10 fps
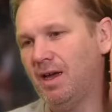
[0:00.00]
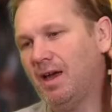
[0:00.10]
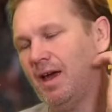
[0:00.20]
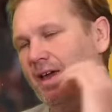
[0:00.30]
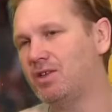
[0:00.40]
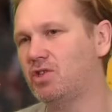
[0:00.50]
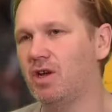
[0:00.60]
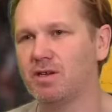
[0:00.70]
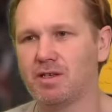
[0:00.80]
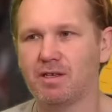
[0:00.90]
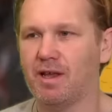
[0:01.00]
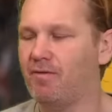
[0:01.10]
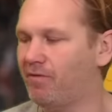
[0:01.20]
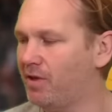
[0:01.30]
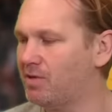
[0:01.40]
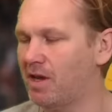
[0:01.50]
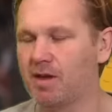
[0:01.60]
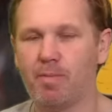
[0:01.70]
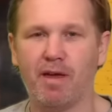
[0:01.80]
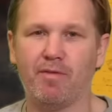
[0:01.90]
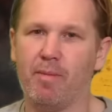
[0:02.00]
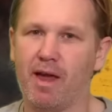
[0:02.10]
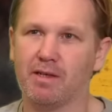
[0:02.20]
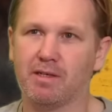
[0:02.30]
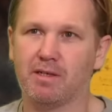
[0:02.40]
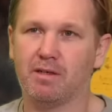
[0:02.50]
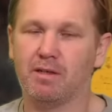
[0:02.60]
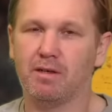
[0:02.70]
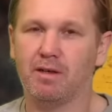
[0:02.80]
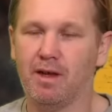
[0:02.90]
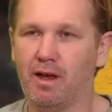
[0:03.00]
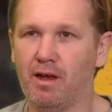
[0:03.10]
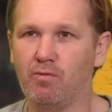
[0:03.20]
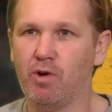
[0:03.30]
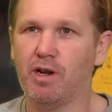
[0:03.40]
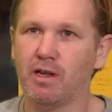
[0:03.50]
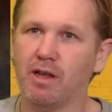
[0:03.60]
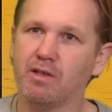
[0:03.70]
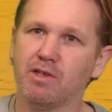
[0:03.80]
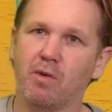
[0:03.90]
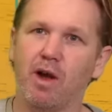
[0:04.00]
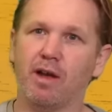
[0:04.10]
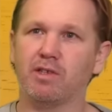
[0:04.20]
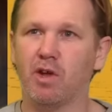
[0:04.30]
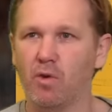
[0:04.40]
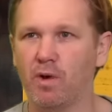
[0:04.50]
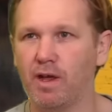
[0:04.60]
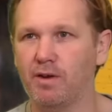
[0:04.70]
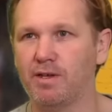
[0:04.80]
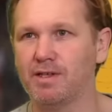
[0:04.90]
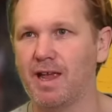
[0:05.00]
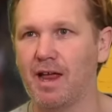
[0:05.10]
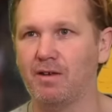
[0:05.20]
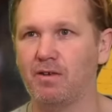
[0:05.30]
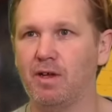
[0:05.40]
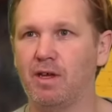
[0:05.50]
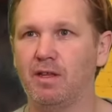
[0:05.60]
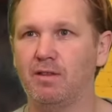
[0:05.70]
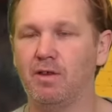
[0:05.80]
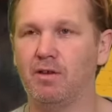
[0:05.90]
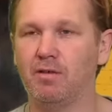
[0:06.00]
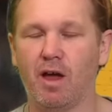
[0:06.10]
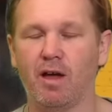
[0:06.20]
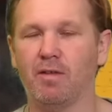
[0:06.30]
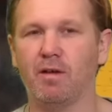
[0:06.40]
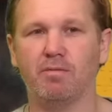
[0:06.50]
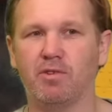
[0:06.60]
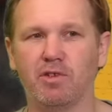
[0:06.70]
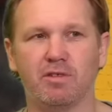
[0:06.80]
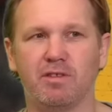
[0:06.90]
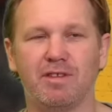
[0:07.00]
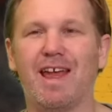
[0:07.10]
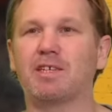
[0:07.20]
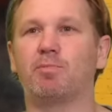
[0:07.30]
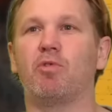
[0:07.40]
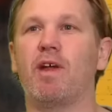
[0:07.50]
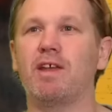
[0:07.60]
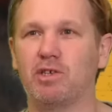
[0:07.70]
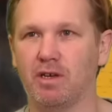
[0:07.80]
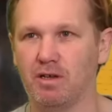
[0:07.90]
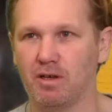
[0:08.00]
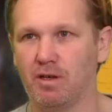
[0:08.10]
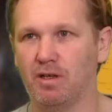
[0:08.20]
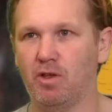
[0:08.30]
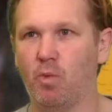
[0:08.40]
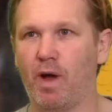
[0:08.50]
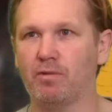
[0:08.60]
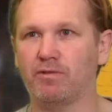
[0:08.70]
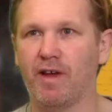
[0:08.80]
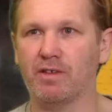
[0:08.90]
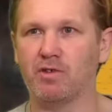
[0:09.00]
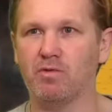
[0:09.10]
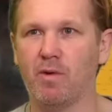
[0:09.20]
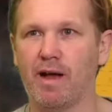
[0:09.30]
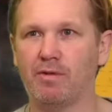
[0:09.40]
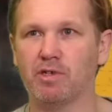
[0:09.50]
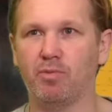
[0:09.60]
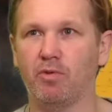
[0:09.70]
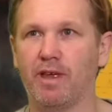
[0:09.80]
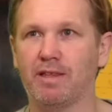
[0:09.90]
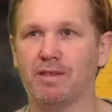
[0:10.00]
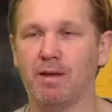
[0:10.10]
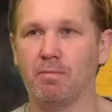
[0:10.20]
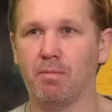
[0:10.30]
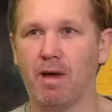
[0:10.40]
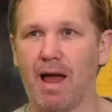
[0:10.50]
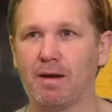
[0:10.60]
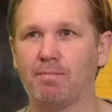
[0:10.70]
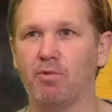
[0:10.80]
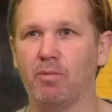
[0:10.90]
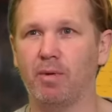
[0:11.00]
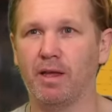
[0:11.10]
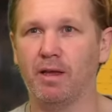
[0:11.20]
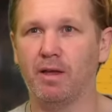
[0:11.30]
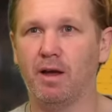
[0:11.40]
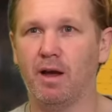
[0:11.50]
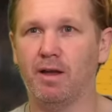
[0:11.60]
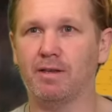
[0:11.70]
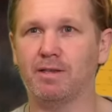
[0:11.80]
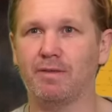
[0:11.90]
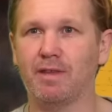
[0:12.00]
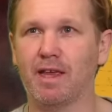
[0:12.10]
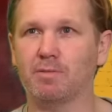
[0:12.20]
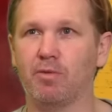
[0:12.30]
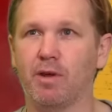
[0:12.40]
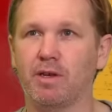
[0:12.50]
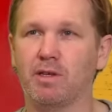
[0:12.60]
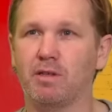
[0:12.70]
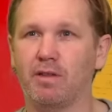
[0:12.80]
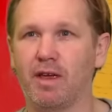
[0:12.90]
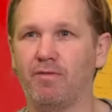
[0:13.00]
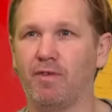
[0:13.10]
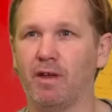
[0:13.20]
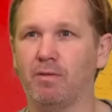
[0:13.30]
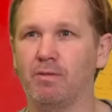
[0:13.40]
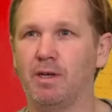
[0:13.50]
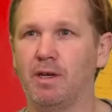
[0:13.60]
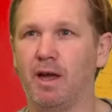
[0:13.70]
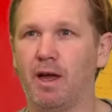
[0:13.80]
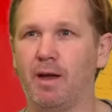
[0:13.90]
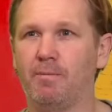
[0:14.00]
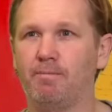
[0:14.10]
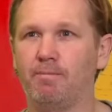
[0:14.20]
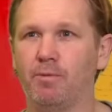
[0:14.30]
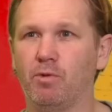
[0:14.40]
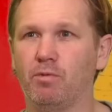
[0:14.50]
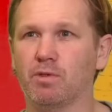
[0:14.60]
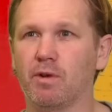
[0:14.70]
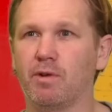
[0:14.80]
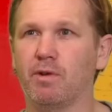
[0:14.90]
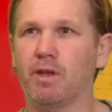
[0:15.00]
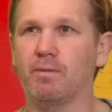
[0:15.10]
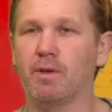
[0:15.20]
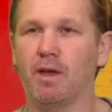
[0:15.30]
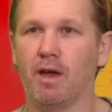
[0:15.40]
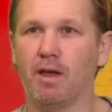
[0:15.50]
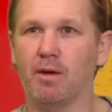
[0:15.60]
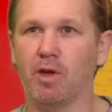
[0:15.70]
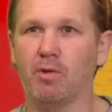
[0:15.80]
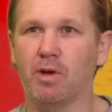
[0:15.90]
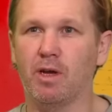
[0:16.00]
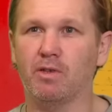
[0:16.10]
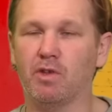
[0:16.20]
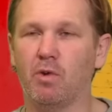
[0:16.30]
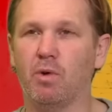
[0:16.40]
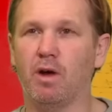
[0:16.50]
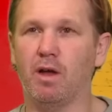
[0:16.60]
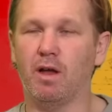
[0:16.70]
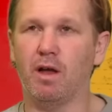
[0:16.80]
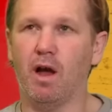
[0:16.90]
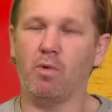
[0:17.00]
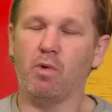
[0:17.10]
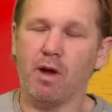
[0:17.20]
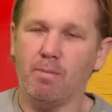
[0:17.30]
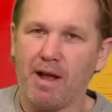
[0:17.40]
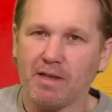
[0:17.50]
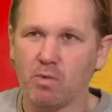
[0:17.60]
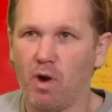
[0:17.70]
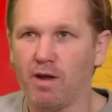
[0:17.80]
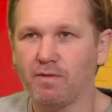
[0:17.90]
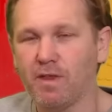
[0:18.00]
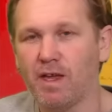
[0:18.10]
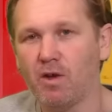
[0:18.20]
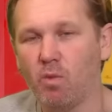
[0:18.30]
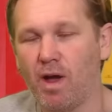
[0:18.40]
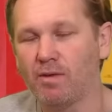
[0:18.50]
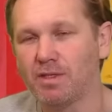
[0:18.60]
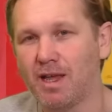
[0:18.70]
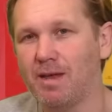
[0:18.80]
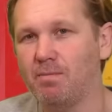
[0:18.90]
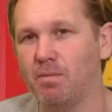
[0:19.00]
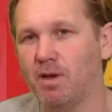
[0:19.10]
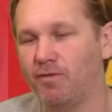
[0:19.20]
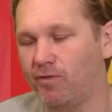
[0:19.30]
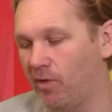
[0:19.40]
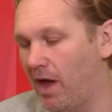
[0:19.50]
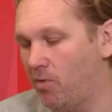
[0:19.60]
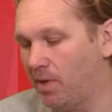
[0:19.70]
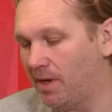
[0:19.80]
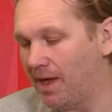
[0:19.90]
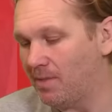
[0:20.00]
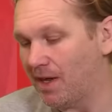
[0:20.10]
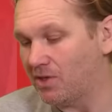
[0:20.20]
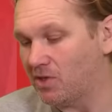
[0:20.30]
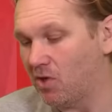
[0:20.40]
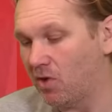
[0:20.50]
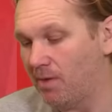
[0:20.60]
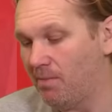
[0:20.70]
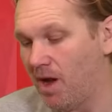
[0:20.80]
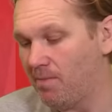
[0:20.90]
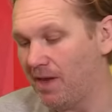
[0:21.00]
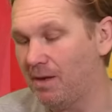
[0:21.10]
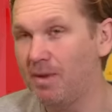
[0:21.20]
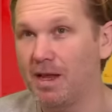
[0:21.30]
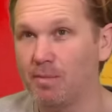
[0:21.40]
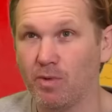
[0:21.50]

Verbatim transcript: It just it feels like a bit of a mess. It really, and so I, I totally understand the, the uh, just the desperation that Wales fans who go out and support their team admirably. I understand the desperation that they feel. Um, oh, what's going on here? Uh, there we go. So I will come back to what I think a Wales team for that opening game against Scotland might be in a minute.